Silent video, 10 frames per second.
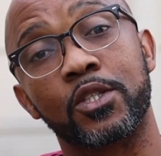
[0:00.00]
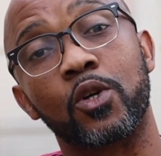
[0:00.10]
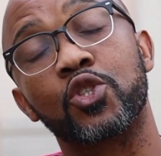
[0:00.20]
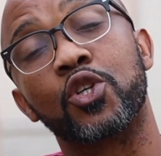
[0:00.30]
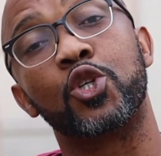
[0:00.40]

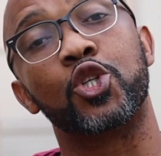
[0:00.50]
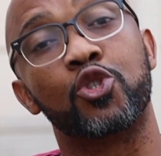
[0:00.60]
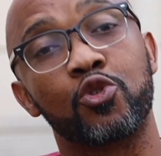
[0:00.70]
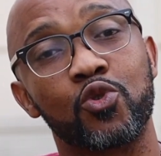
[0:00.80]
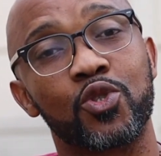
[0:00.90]
it
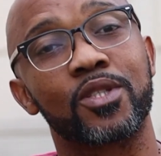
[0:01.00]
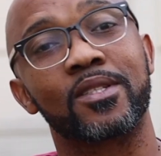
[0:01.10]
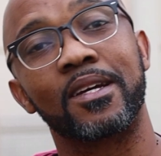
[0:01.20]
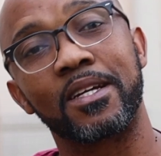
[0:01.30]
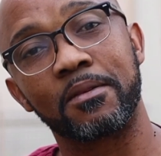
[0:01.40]

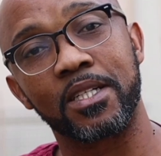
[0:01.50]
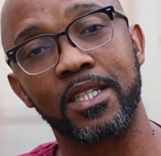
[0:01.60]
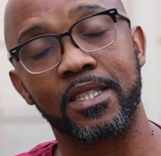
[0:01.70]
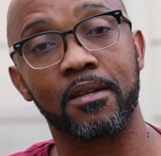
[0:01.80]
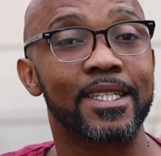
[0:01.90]
reduces
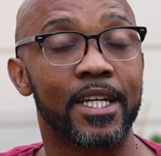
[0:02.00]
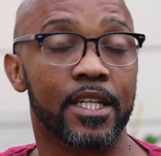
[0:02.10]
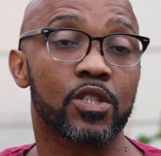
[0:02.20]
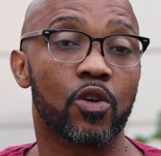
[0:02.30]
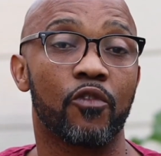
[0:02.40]
the
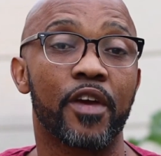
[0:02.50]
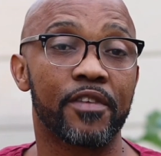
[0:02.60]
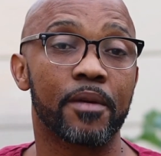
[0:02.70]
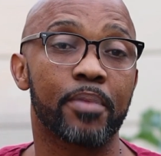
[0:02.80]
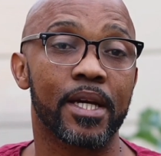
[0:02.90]
risk of
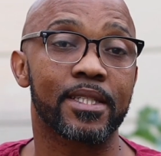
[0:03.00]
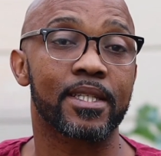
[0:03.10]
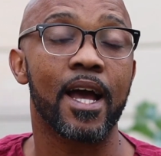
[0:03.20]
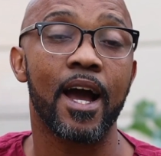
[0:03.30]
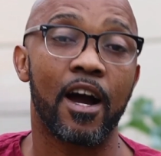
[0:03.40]
having
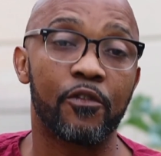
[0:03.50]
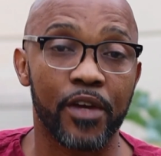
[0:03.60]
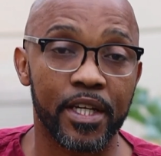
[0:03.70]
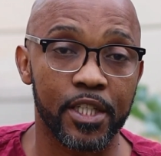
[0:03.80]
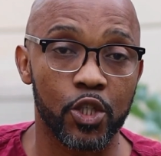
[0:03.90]
pests
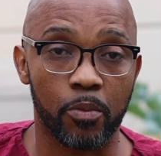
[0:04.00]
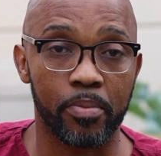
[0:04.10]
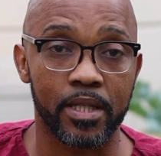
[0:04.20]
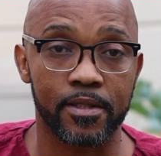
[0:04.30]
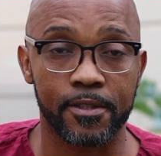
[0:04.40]
affecting your
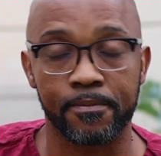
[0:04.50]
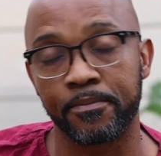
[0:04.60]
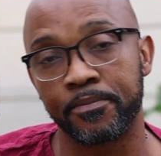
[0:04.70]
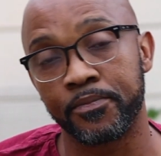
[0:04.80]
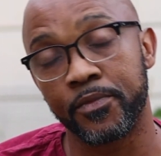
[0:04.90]
plants.
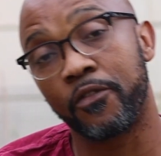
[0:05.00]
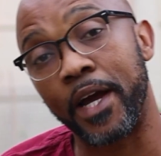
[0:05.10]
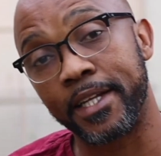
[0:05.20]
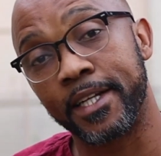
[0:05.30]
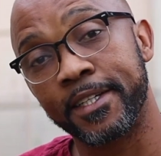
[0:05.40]

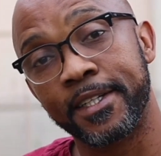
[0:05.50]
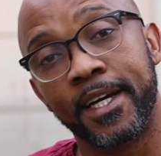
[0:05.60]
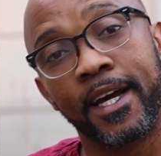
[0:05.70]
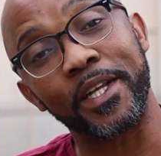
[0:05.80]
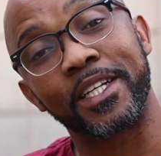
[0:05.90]
Finally,
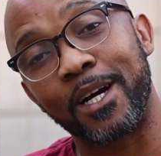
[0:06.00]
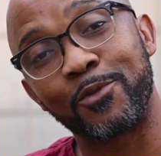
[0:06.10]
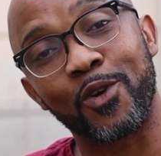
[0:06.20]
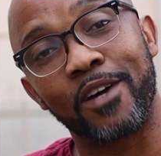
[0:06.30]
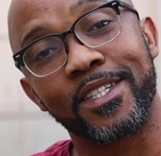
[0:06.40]
when it
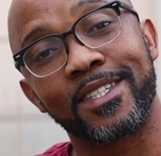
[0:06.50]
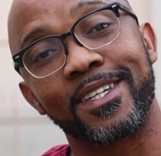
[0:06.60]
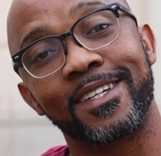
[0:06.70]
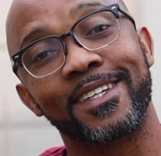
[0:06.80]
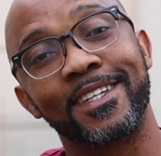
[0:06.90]
comes to
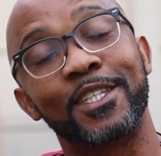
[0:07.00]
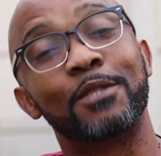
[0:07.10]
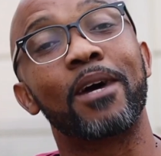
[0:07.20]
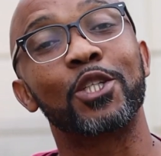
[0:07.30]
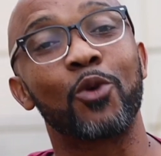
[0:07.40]
harvesting, it
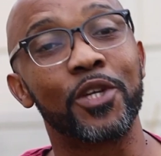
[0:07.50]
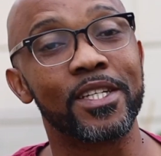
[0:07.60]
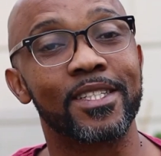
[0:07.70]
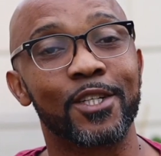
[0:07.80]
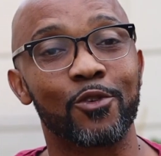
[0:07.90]
is much more
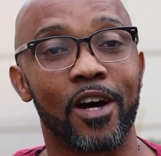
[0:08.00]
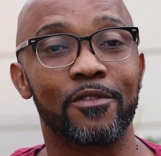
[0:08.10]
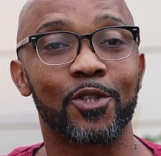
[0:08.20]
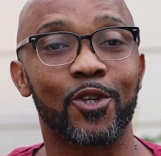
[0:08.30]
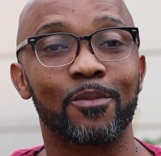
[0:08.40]
easier to
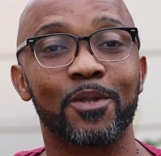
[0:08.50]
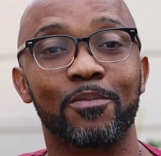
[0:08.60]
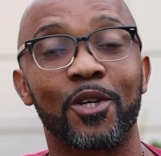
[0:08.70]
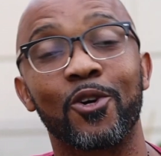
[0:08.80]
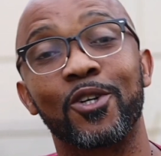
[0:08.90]
harvest crops
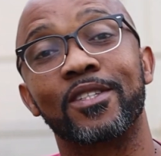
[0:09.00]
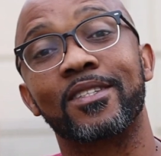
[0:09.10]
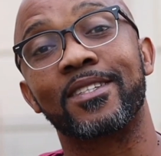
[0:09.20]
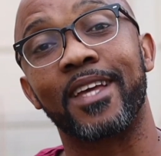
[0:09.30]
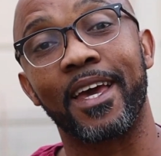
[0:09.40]

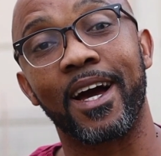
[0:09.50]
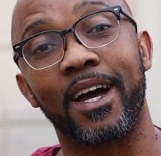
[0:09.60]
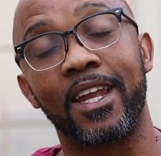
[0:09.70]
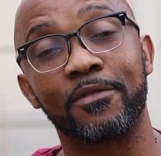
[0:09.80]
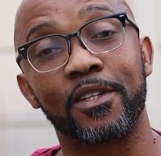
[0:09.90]
because they
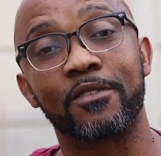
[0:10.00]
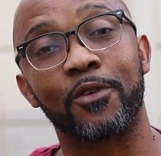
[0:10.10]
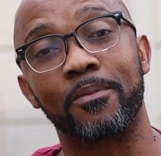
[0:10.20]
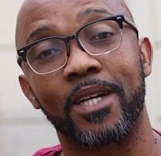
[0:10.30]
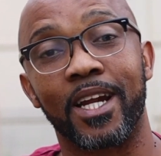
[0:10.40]
are lifted
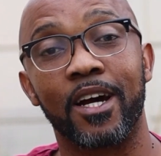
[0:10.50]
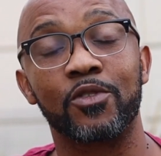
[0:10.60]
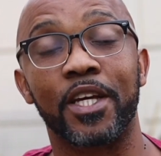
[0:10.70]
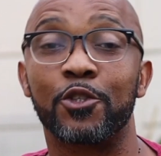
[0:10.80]
from the ground,